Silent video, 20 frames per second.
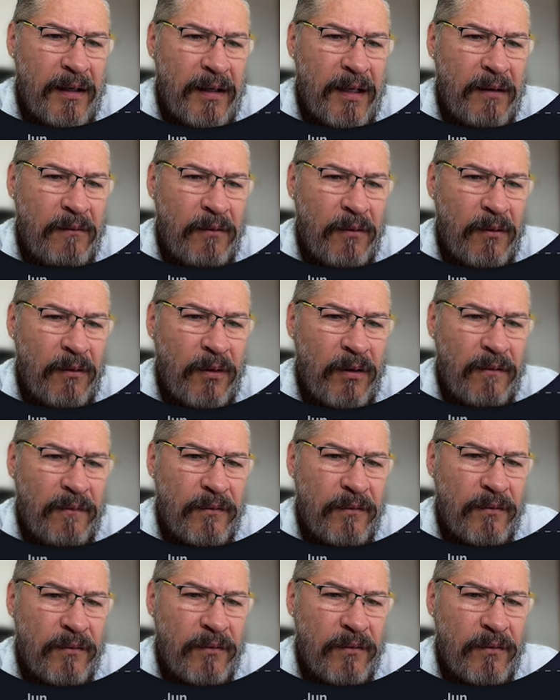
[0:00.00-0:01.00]
level
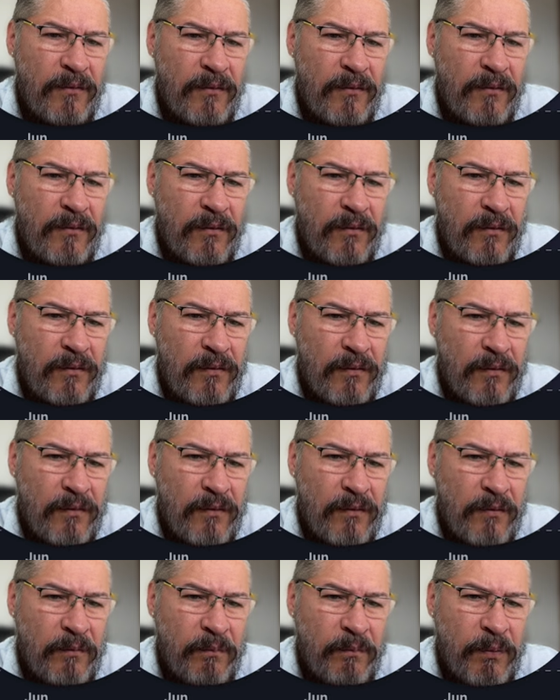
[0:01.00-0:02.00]
of
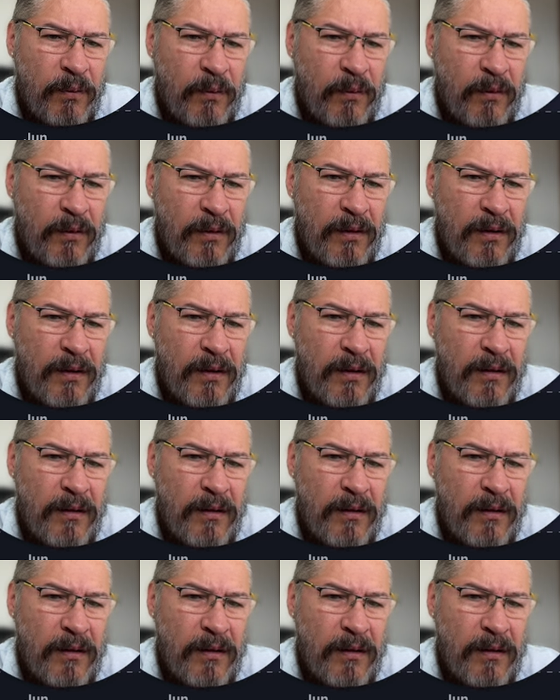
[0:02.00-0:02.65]
support